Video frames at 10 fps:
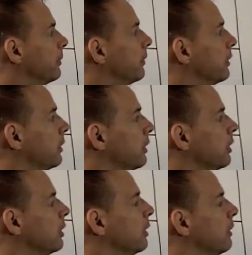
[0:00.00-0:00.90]

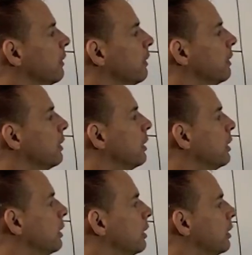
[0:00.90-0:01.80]

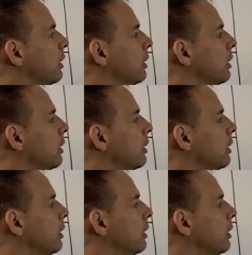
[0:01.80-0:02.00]
(silence)